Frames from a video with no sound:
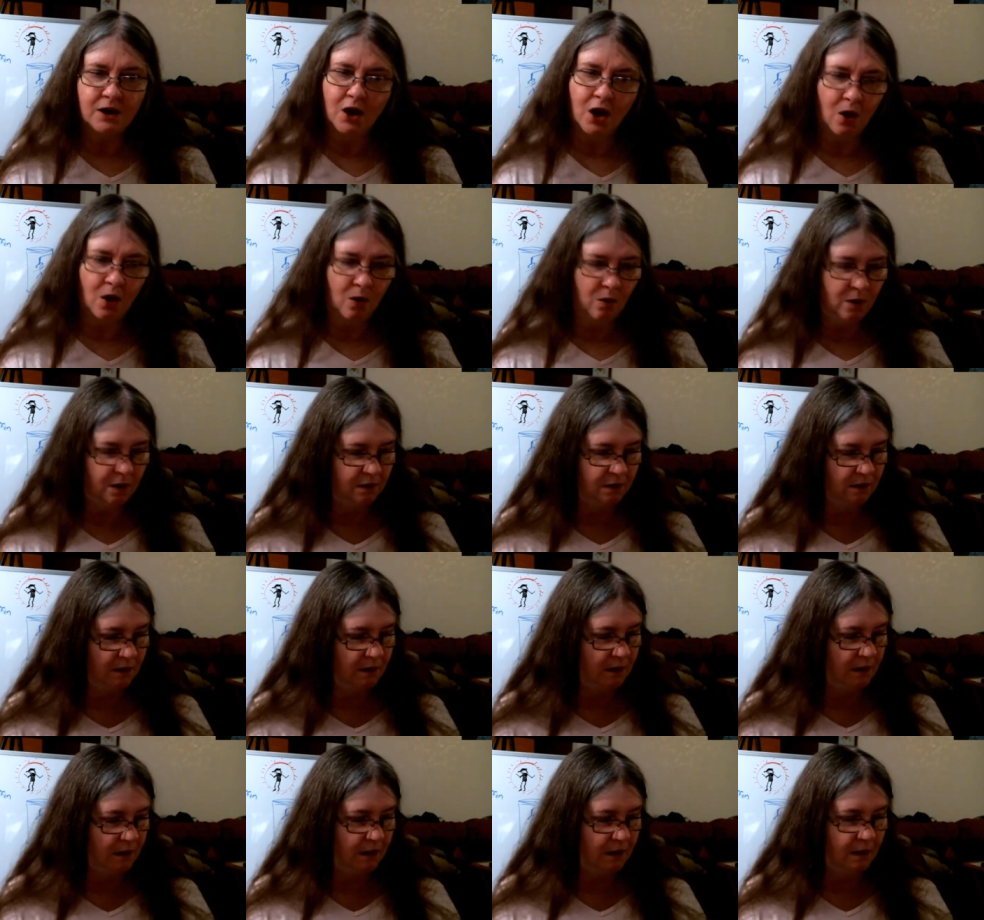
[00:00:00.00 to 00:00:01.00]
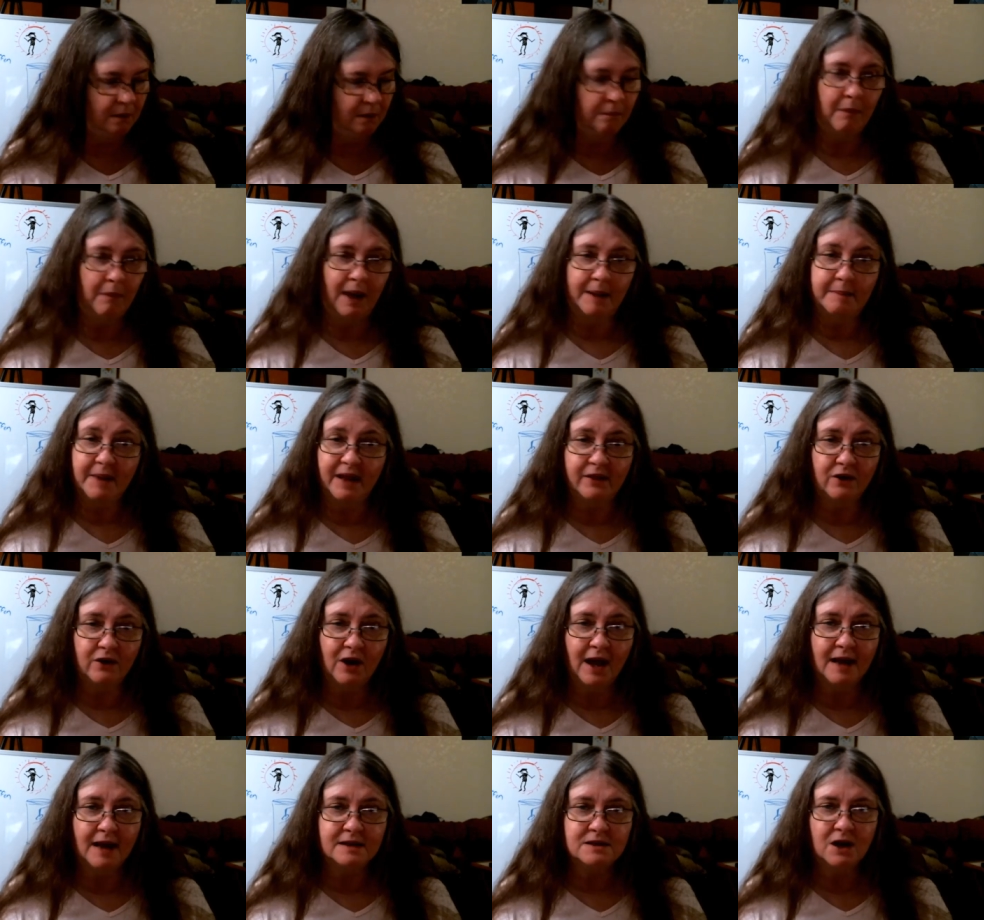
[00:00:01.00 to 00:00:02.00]
I know
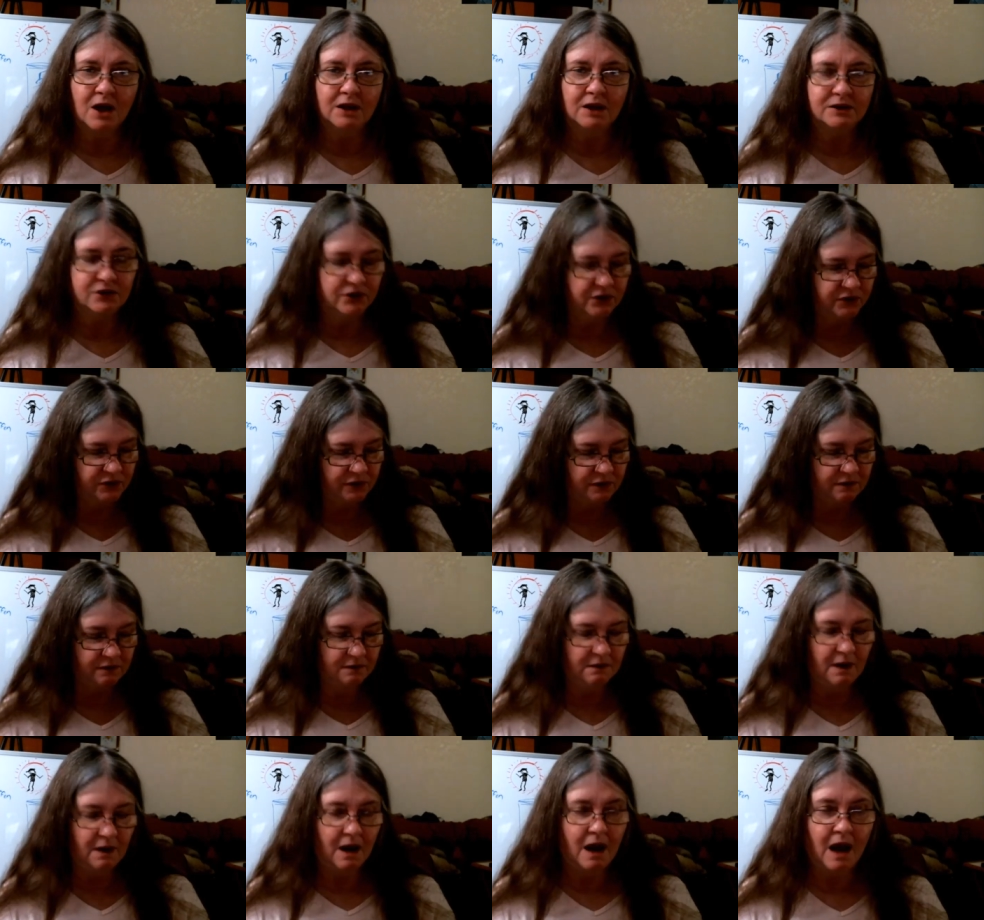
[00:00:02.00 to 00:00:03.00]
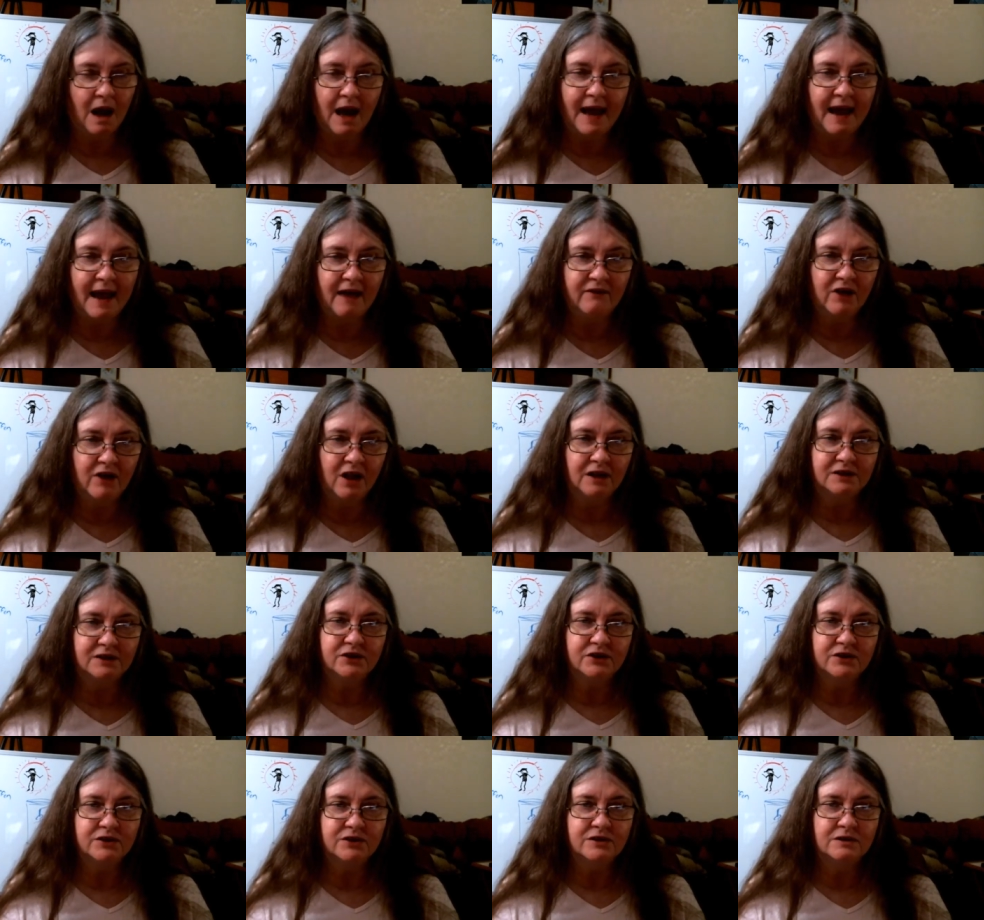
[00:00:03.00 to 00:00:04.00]
my mother has alters. I
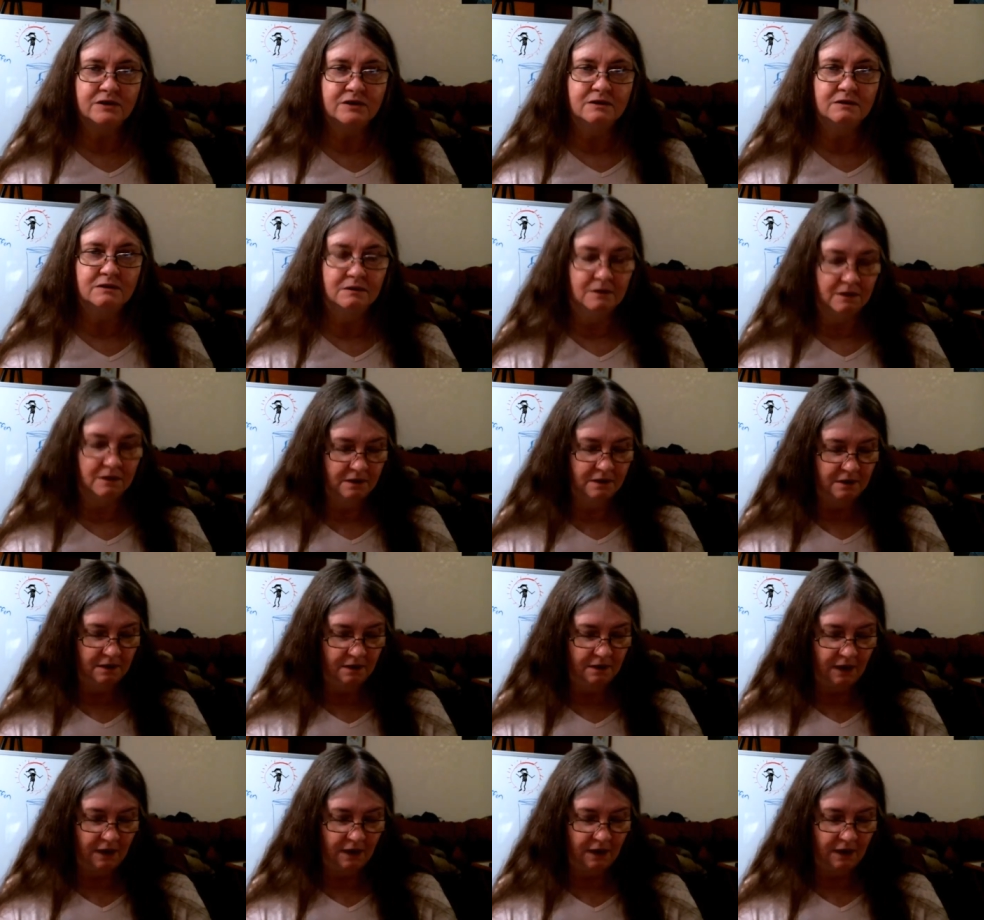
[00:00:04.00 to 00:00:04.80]
have alters.